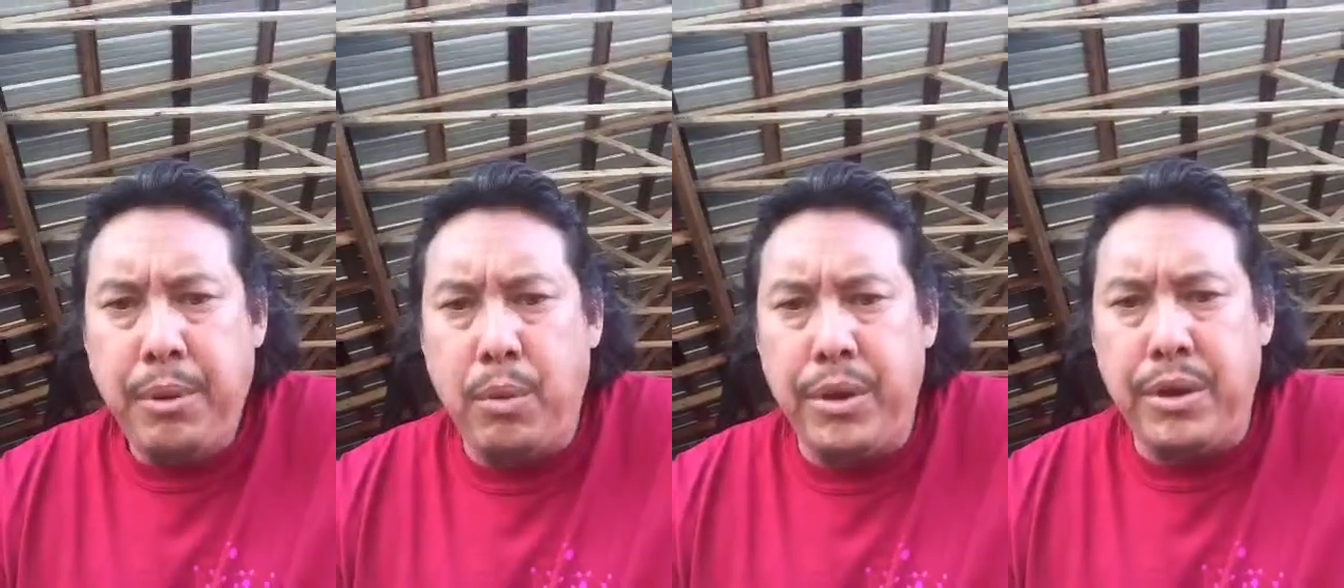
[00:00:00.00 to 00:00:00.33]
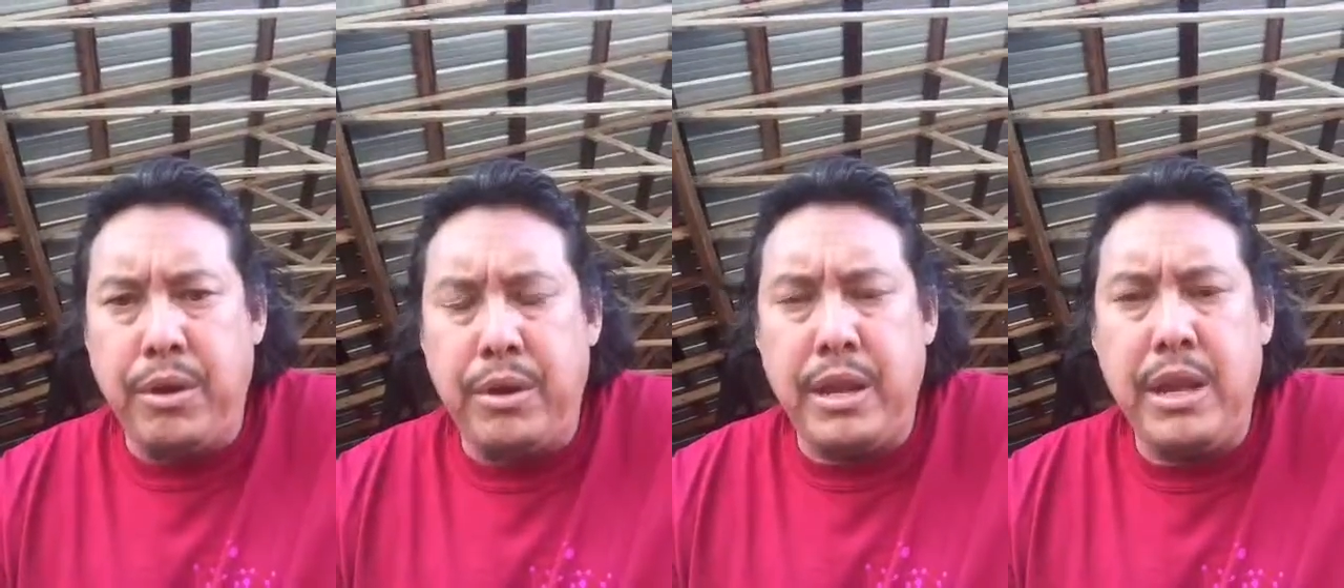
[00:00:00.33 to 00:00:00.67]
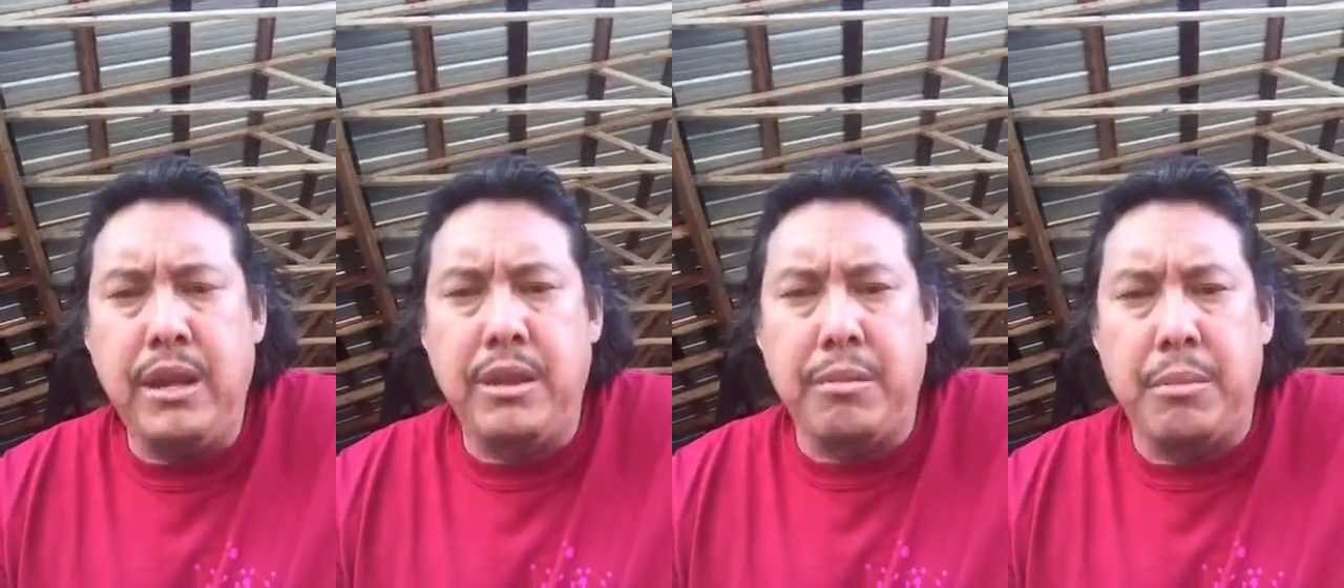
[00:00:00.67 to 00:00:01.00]
But when you're in the
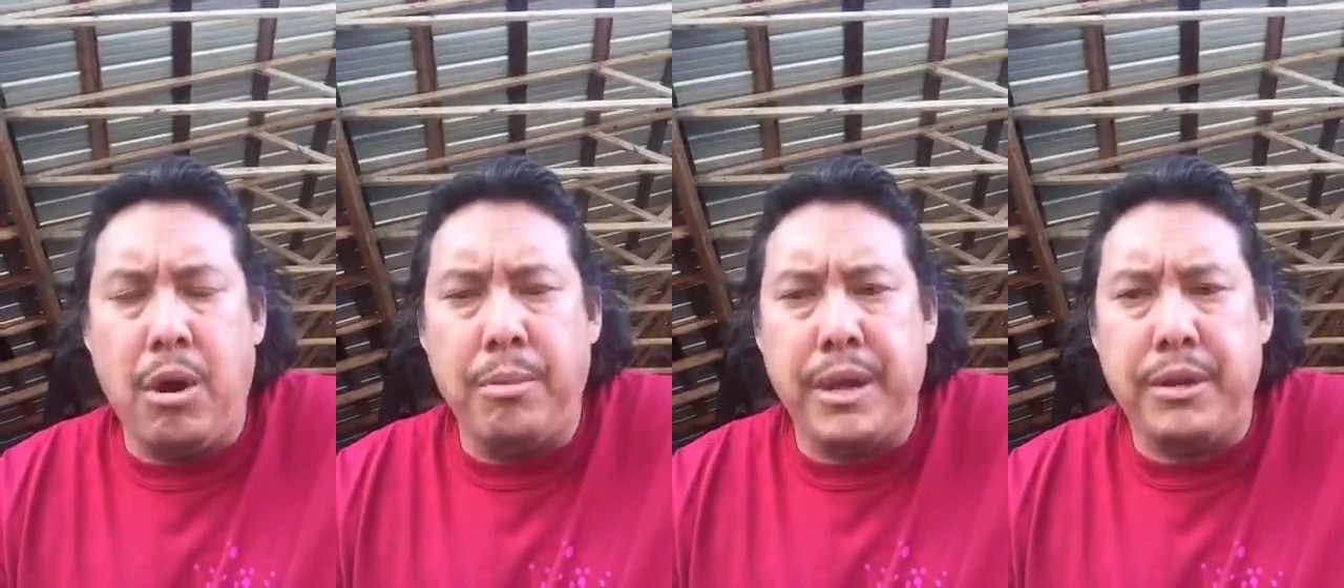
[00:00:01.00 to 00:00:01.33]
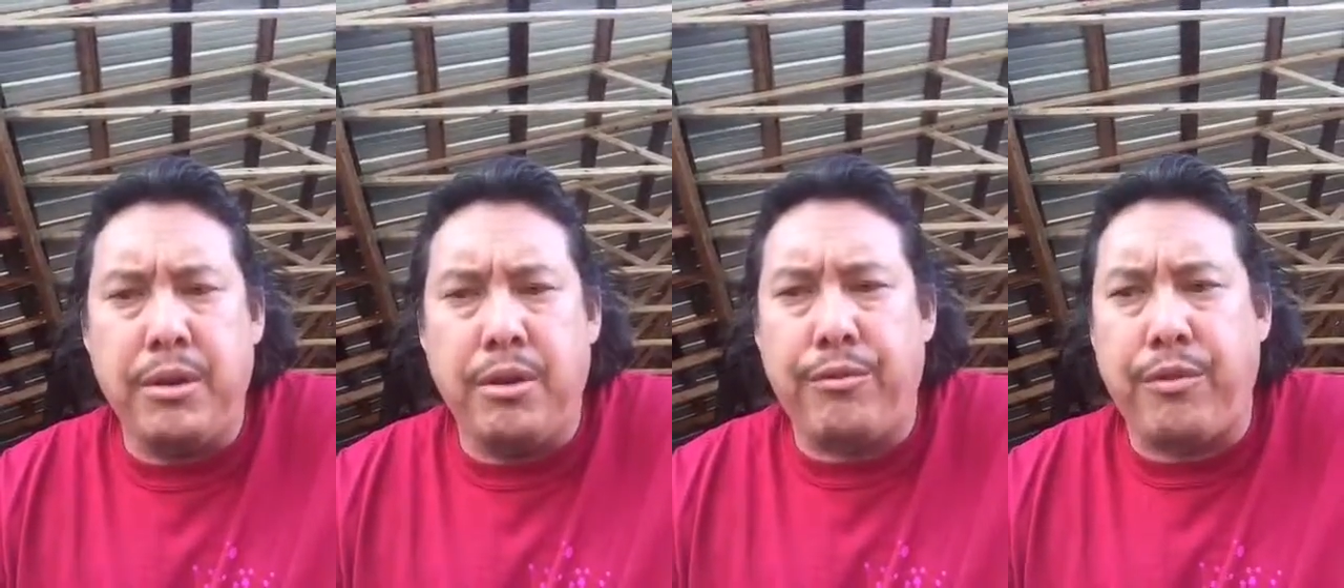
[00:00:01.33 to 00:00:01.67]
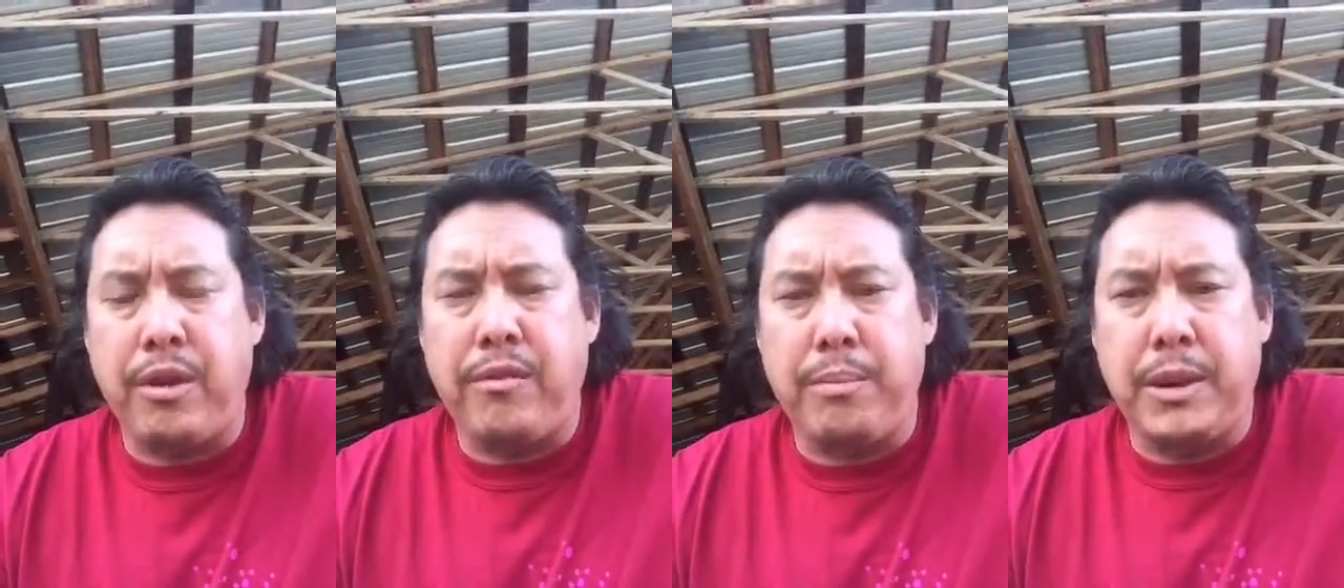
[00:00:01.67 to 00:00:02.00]
heat of the moment and you're in
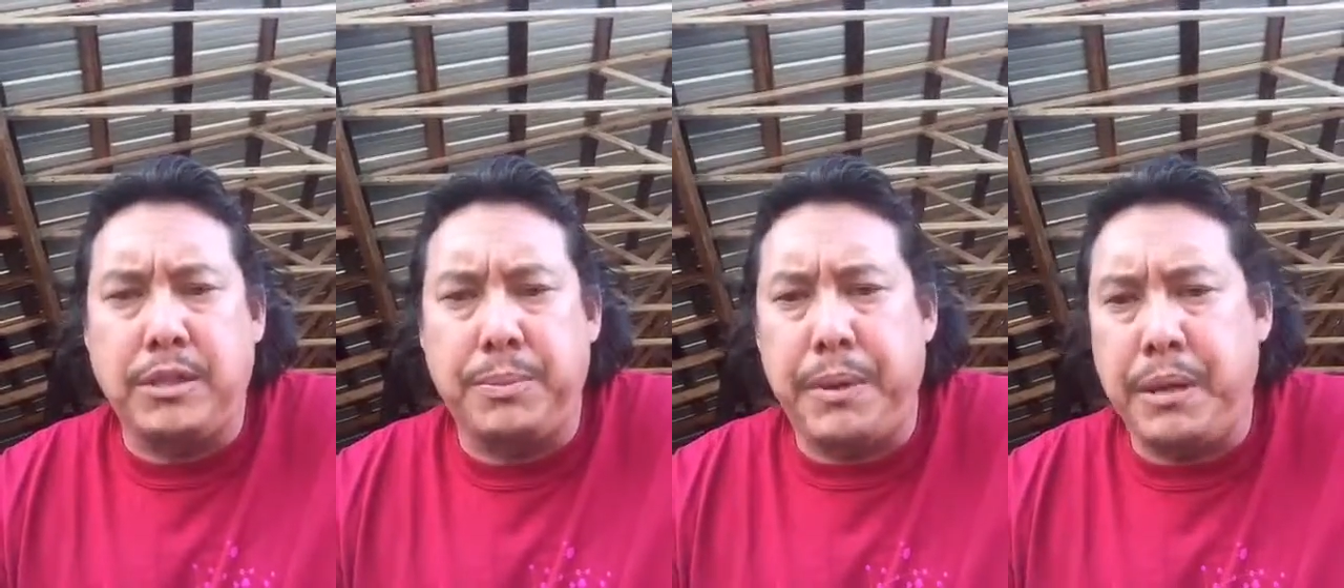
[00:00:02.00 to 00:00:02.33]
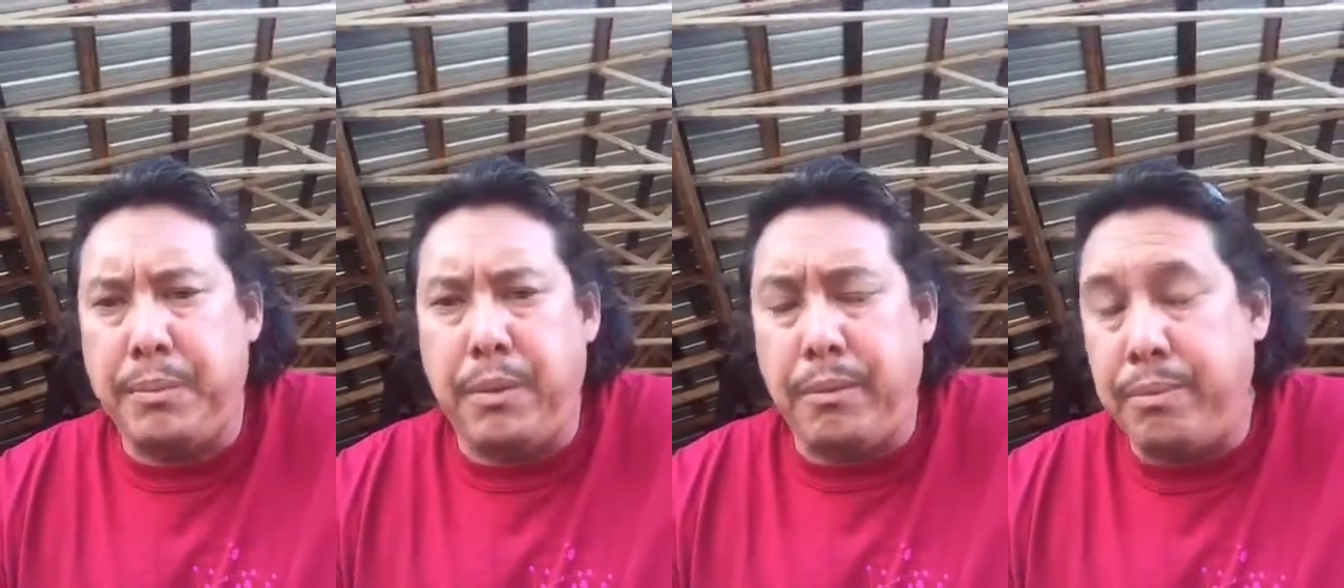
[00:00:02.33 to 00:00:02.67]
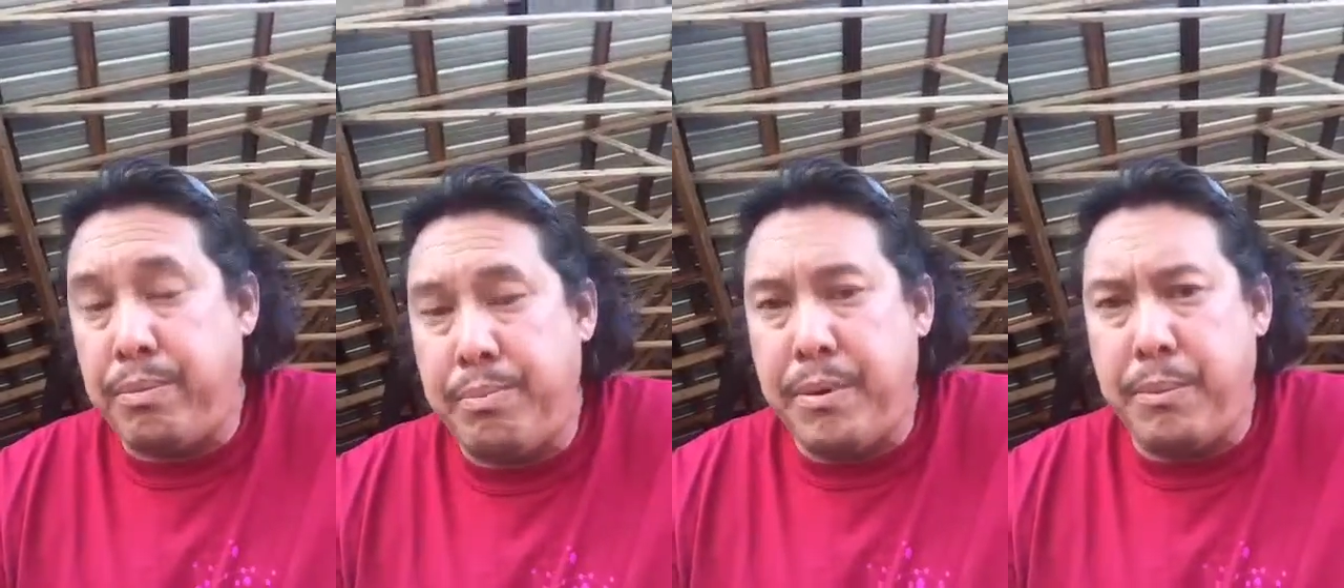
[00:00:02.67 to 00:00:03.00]
front of a bunch of people
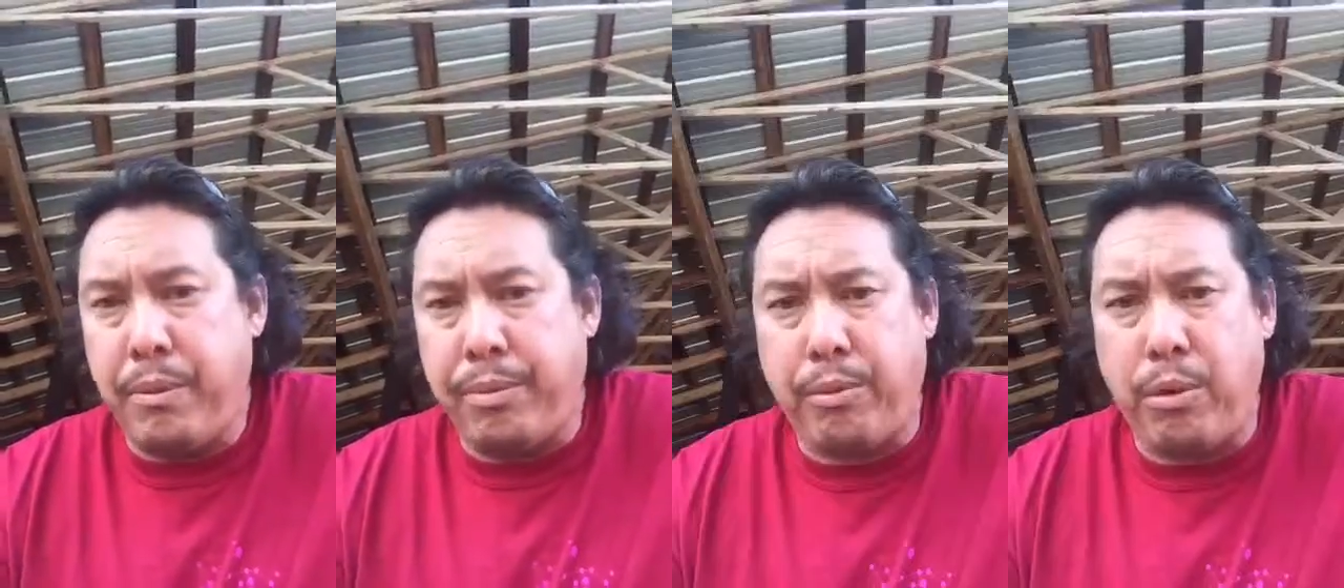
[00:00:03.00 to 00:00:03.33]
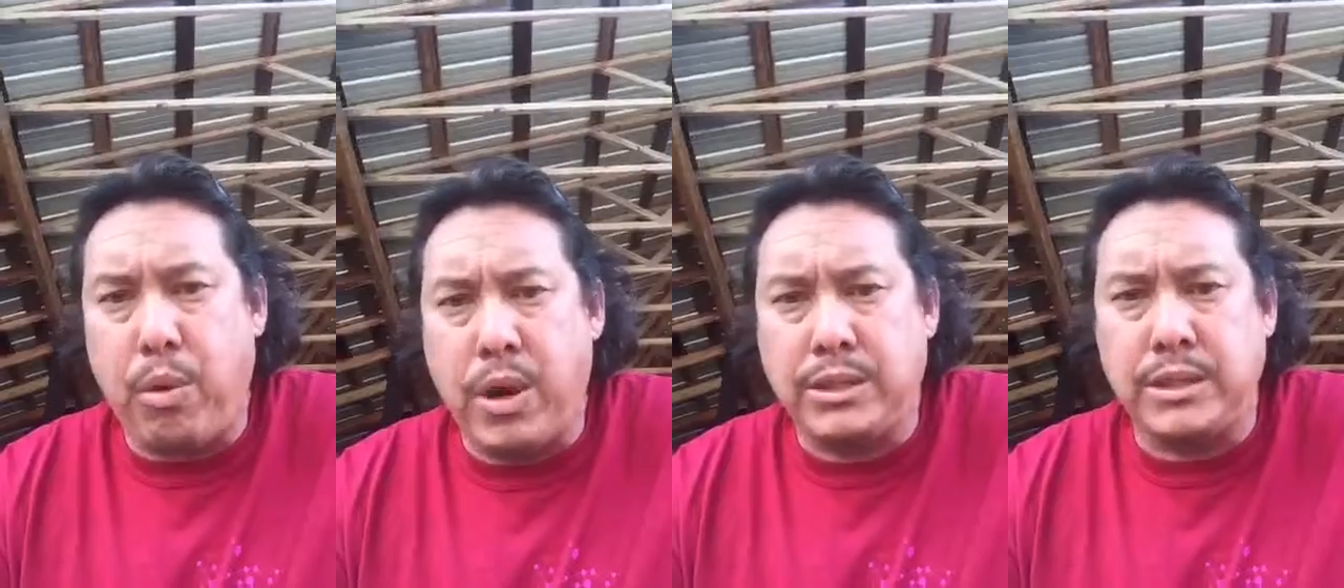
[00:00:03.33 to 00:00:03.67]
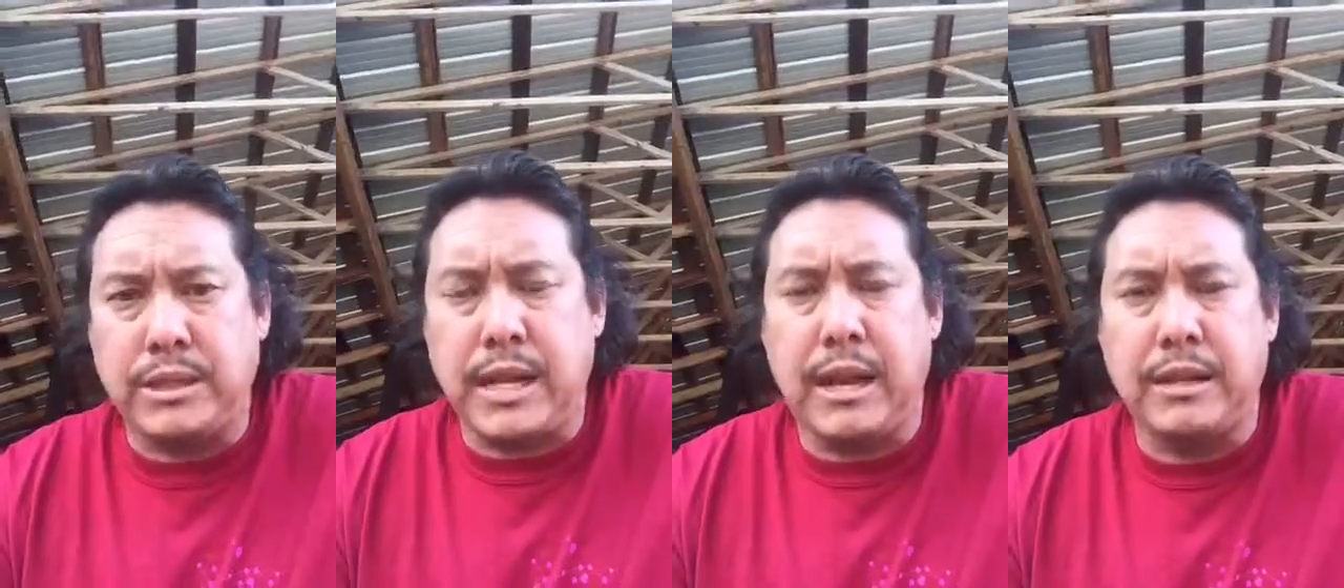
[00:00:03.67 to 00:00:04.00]
and people throw
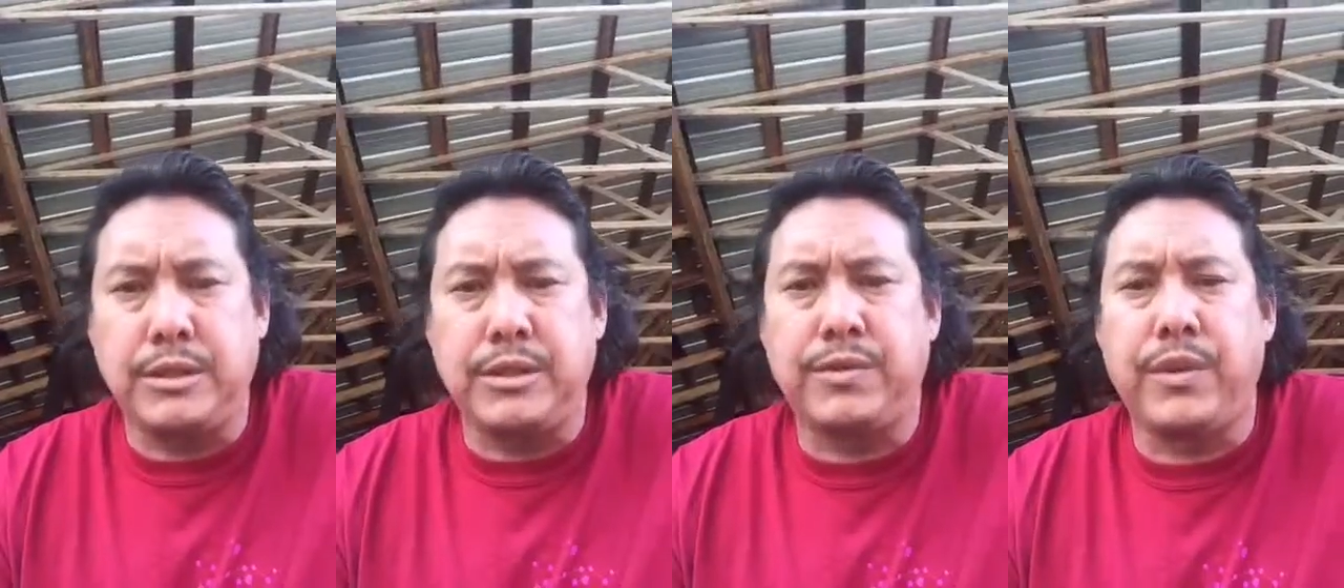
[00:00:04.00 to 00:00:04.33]
questions out at you,